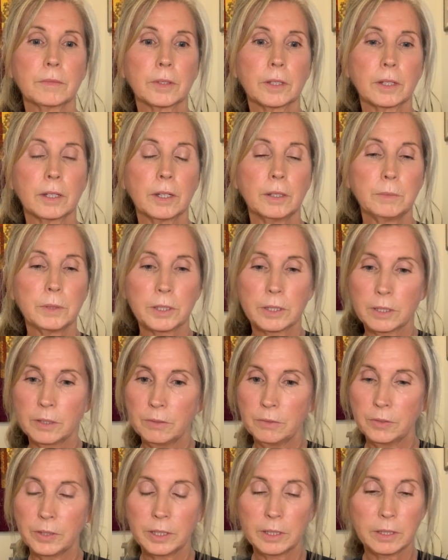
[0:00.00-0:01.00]
I'm just going to
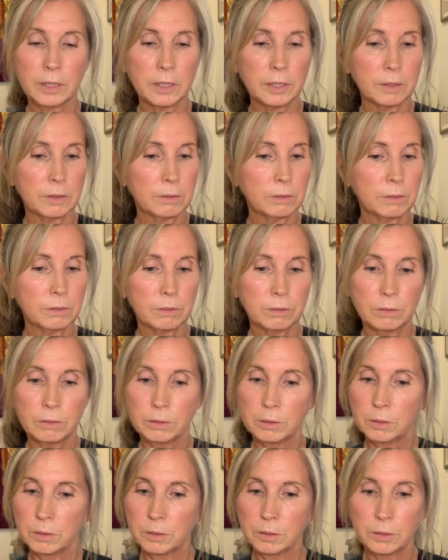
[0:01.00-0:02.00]
feel it.
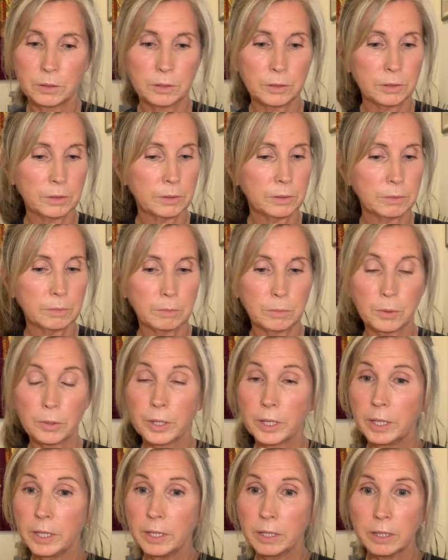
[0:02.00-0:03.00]

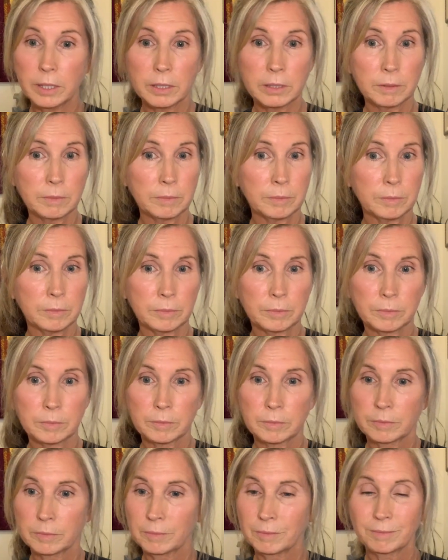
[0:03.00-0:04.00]
Breathe.
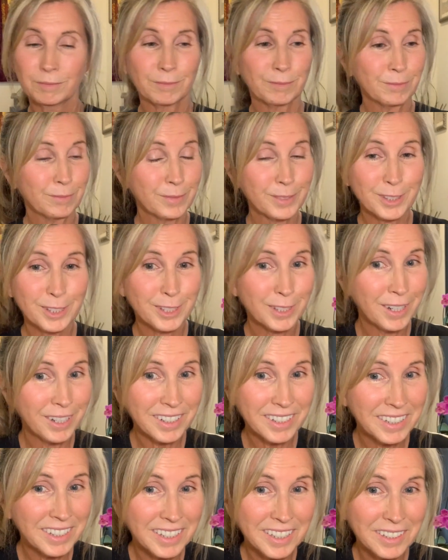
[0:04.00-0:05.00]
It's not
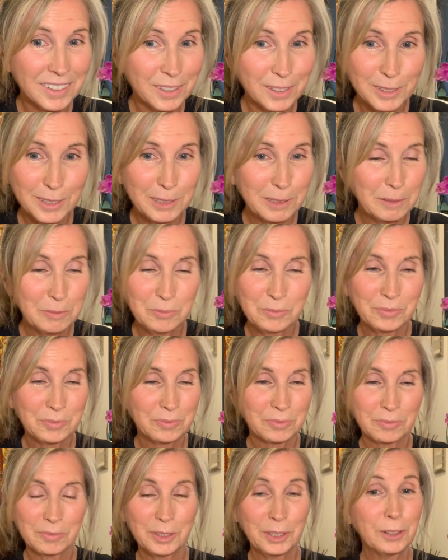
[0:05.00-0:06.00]
going to kill you.
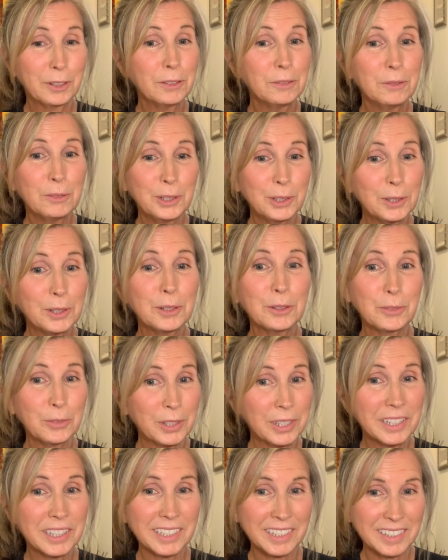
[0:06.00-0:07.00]
You can feel your
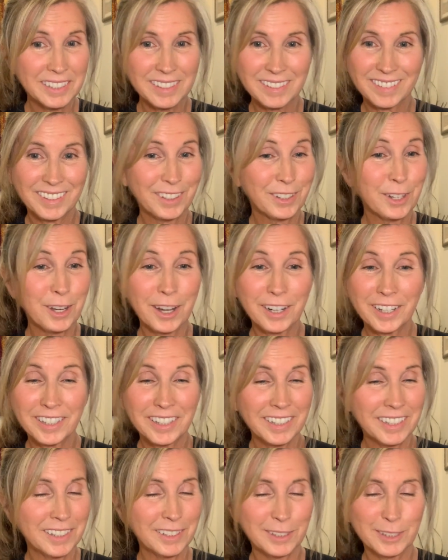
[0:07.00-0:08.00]
feelings. They're not going to
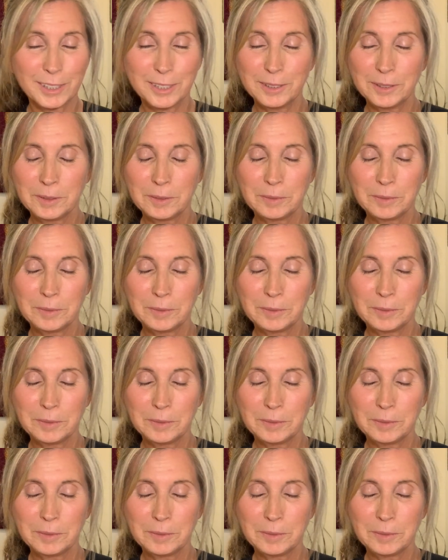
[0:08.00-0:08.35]
kill you.